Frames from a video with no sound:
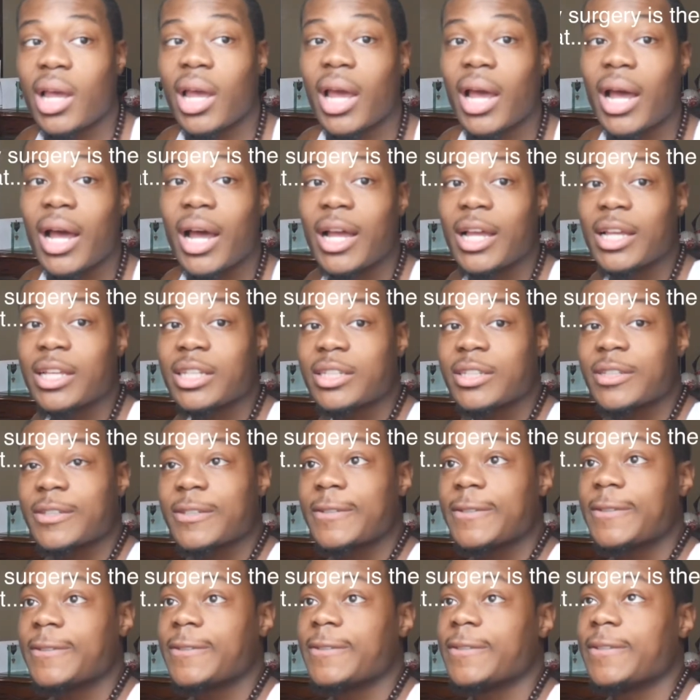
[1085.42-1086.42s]
Guys,
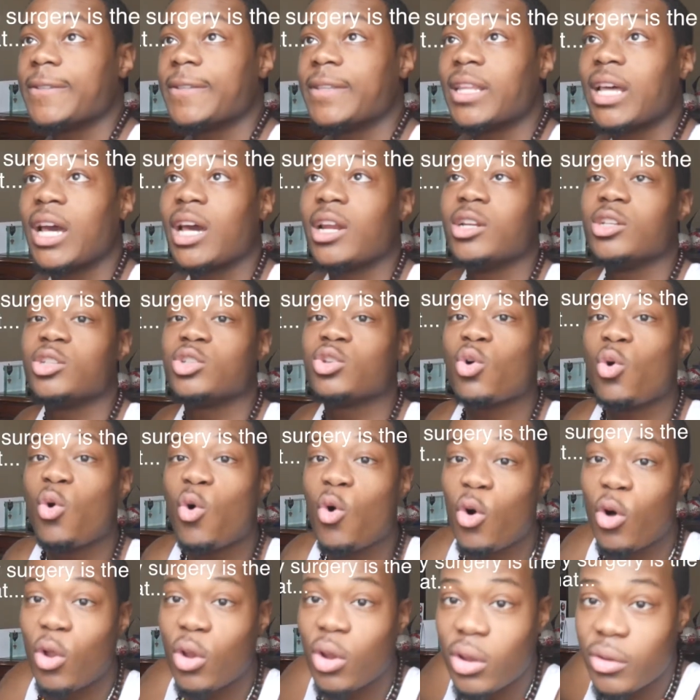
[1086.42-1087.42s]
that is
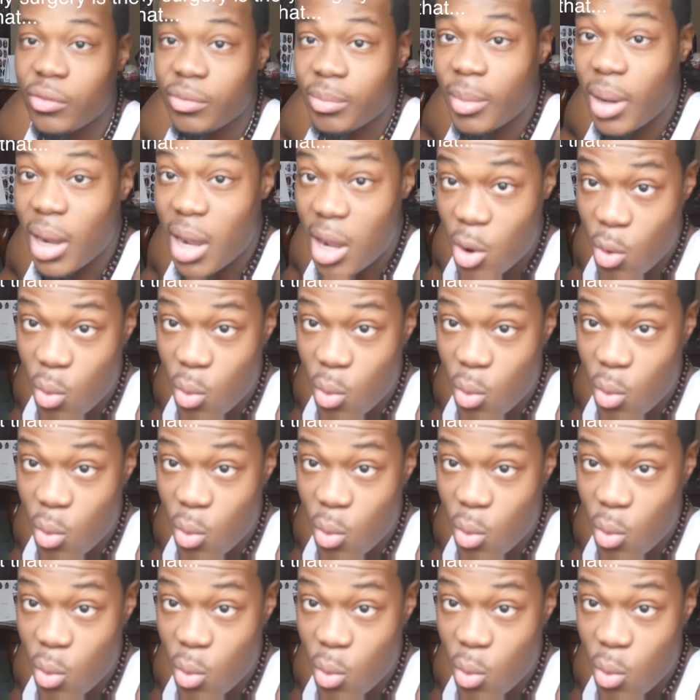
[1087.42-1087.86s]
all of my